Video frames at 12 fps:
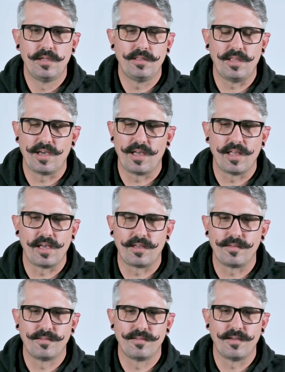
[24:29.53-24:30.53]
they got
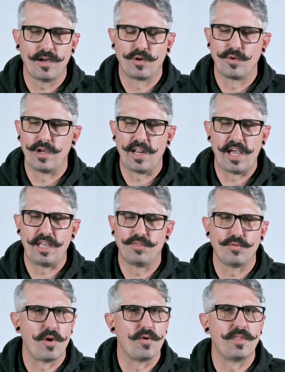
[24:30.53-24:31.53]
like a grenade
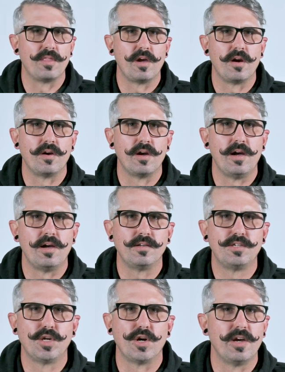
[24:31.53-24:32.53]
thrown in their
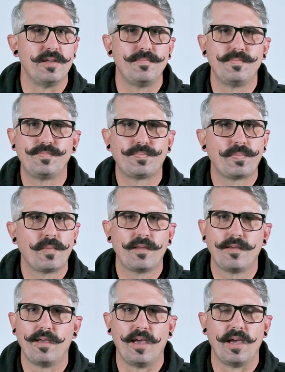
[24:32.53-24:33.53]
turret
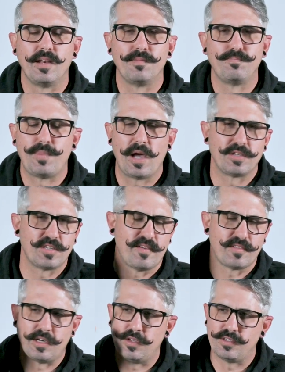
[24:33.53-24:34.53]
and bounced
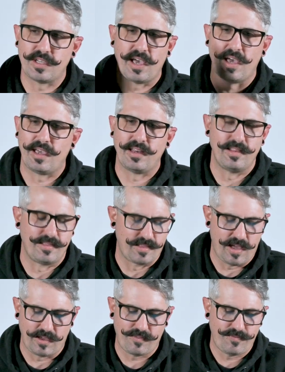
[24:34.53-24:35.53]
off the dude's head and
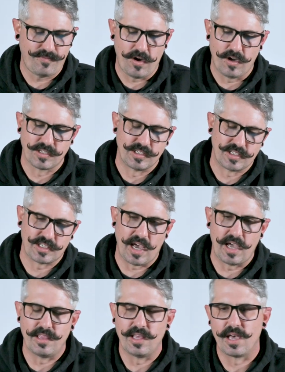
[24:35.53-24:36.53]
like falls
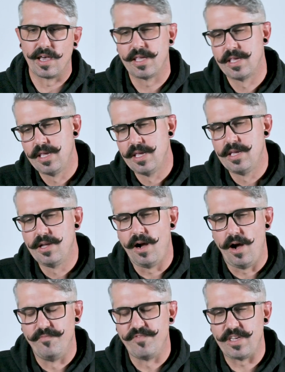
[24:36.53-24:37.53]
inside the
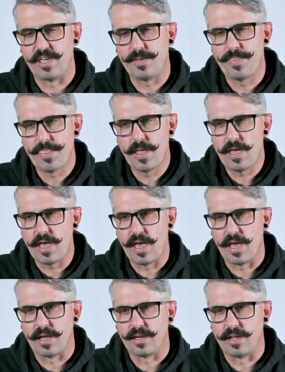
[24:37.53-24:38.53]
Humvee,
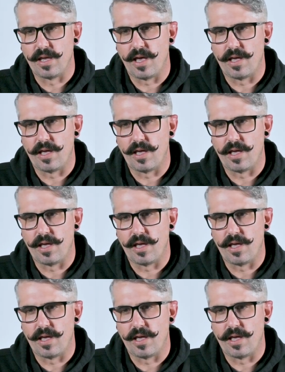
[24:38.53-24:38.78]
and